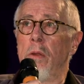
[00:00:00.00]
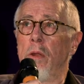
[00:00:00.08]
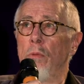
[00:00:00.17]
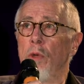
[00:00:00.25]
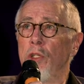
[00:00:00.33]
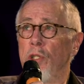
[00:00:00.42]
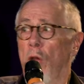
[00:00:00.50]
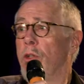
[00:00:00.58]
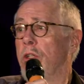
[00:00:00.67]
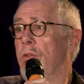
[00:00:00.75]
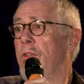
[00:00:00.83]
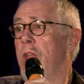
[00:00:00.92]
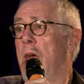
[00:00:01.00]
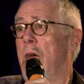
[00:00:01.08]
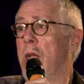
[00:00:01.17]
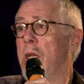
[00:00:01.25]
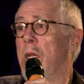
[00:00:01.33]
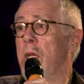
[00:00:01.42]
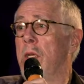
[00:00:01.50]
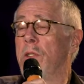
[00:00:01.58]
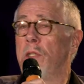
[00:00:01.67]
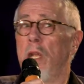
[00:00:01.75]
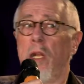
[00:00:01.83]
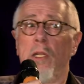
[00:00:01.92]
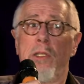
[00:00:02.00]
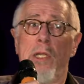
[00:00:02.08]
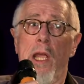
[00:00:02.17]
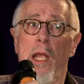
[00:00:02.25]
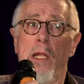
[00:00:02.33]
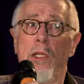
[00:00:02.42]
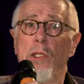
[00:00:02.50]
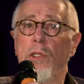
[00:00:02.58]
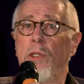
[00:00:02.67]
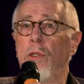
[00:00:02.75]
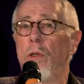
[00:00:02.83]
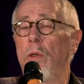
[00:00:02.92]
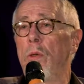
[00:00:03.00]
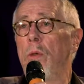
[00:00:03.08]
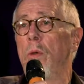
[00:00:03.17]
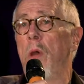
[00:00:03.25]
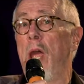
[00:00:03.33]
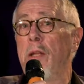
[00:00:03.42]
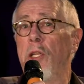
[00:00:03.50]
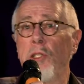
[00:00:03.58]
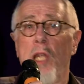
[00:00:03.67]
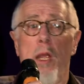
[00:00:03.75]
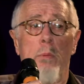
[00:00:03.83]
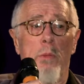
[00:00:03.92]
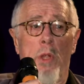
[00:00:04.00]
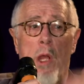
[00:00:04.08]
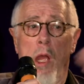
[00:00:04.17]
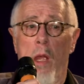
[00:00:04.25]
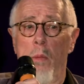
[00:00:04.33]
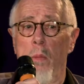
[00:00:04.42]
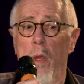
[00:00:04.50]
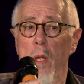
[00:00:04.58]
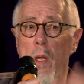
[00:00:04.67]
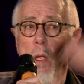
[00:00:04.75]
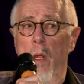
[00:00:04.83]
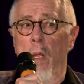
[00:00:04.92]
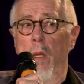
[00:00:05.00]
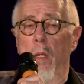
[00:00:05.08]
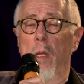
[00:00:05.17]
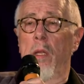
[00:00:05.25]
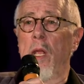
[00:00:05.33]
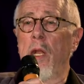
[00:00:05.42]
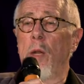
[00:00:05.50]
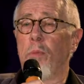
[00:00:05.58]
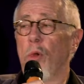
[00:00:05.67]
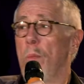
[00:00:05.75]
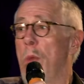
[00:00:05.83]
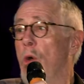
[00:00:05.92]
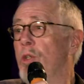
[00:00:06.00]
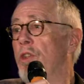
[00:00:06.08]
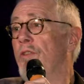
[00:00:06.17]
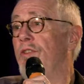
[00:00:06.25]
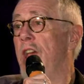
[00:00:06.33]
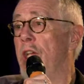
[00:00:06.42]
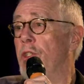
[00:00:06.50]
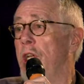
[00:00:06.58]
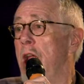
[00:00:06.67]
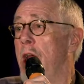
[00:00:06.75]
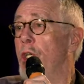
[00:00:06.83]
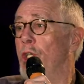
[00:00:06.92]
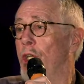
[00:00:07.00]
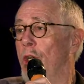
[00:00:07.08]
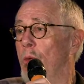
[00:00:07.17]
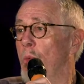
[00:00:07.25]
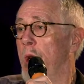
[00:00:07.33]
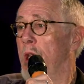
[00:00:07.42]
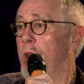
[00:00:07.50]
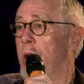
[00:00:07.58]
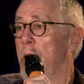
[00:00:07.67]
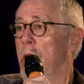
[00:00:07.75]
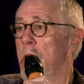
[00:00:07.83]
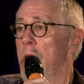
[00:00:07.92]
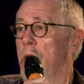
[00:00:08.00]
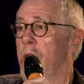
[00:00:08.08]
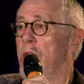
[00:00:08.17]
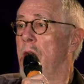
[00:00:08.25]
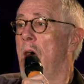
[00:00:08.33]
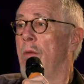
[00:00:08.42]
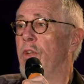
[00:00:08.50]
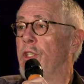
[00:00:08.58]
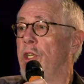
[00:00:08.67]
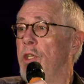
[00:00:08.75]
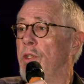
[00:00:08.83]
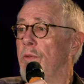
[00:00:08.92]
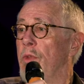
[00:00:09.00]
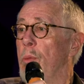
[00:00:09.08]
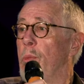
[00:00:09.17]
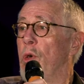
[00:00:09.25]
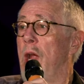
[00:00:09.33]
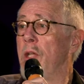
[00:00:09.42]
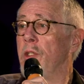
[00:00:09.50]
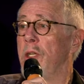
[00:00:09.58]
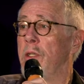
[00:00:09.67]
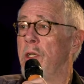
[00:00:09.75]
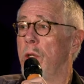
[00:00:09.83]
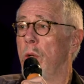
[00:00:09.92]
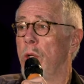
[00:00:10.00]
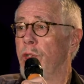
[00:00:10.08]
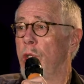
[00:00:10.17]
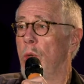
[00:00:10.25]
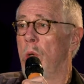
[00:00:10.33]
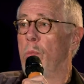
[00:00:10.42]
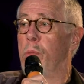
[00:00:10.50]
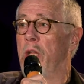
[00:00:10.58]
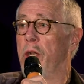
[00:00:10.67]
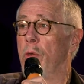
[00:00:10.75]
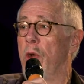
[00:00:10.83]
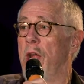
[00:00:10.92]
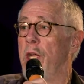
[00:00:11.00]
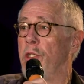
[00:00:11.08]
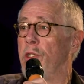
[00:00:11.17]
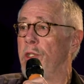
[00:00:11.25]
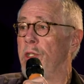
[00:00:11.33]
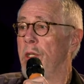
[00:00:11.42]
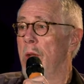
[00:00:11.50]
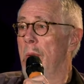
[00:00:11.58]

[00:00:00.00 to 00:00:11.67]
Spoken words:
result of that is that it tends to, at the same time that it promotes a fascination with the novelties of the present, it also obliterates,